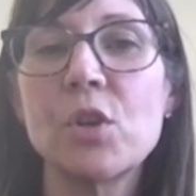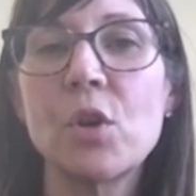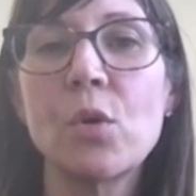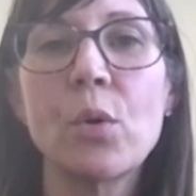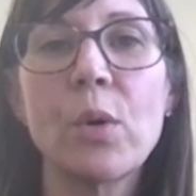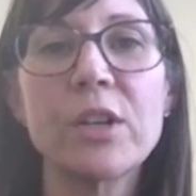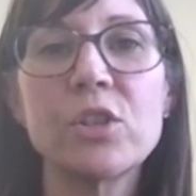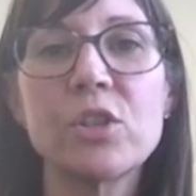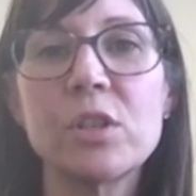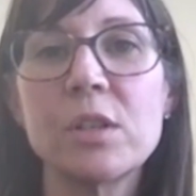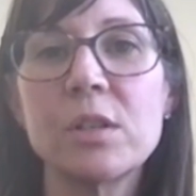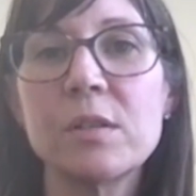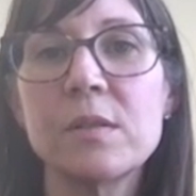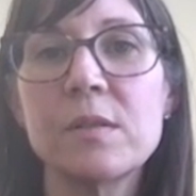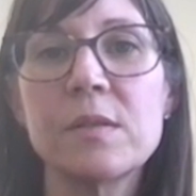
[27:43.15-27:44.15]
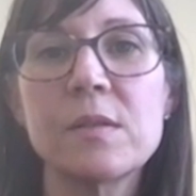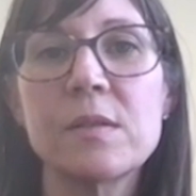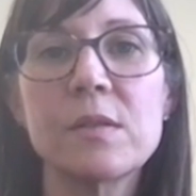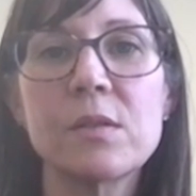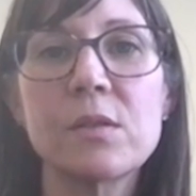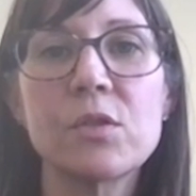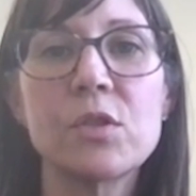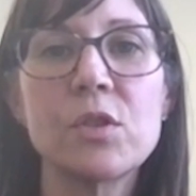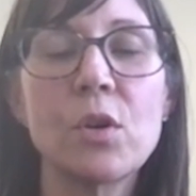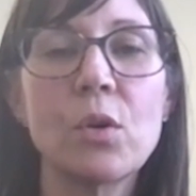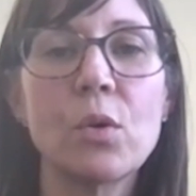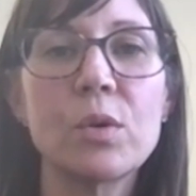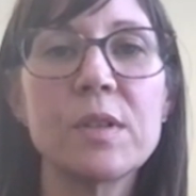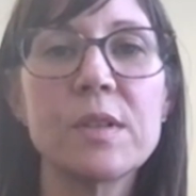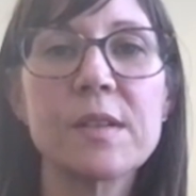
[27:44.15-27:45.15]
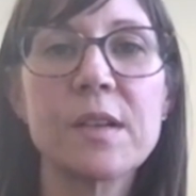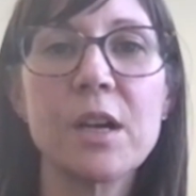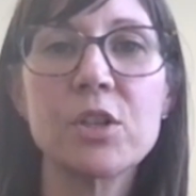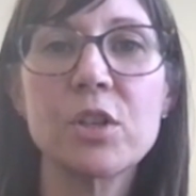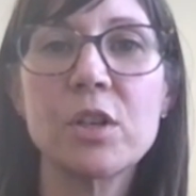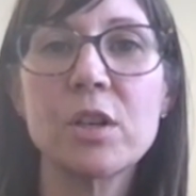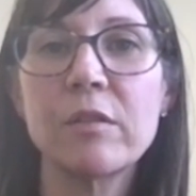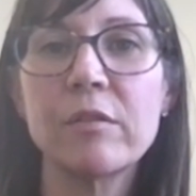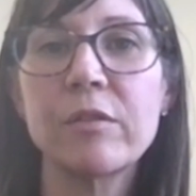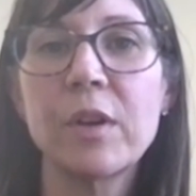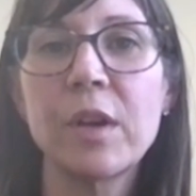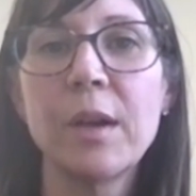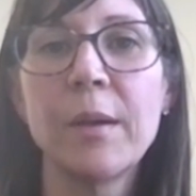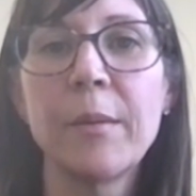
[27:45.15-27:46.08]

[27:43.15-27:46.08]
no questions, there's no discussion of